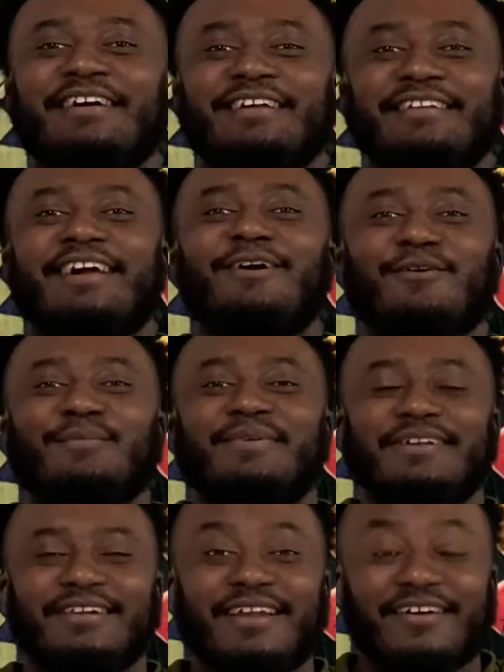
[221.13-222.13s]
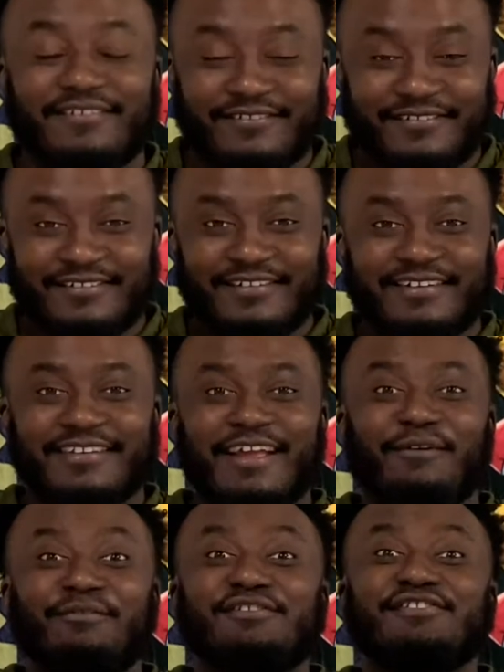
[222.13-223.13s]
that will be left that
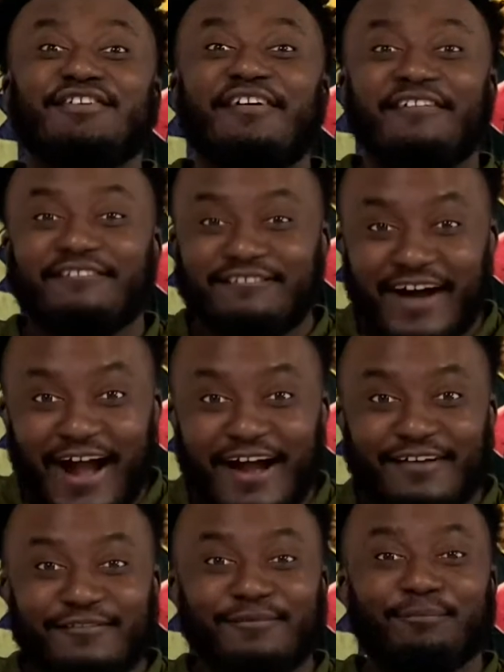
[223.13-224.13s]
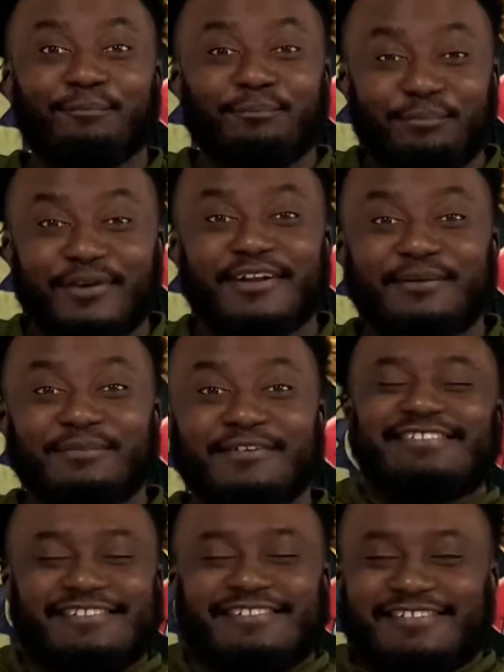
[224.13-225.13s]
would survive, pretty much.
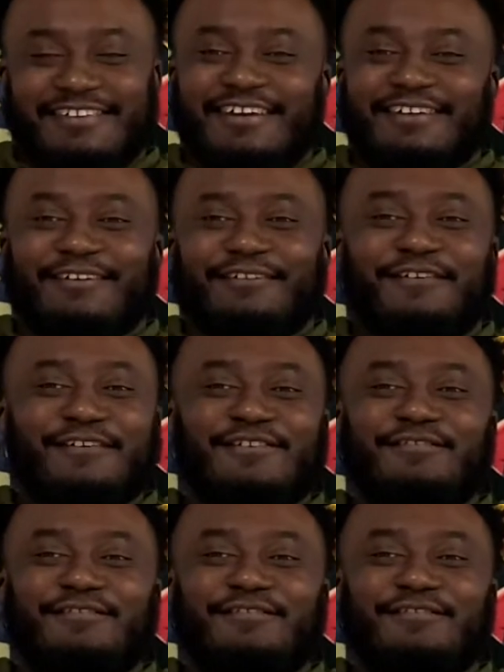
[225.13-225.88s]
Insane though. First of